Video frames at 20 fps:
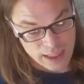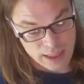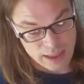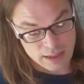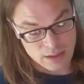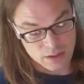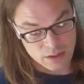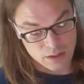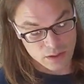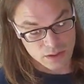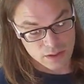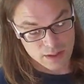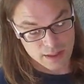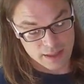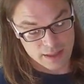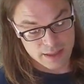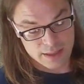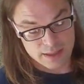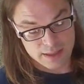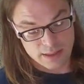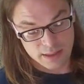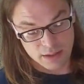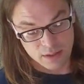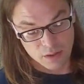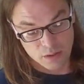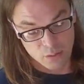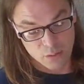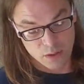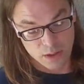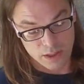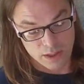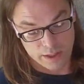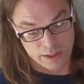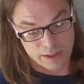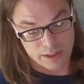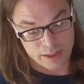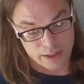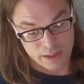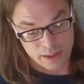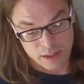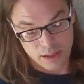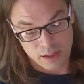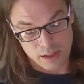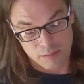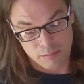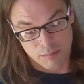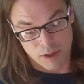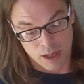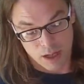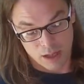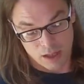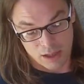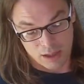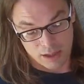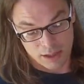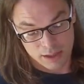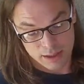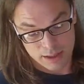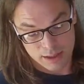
has learned this single word, mal,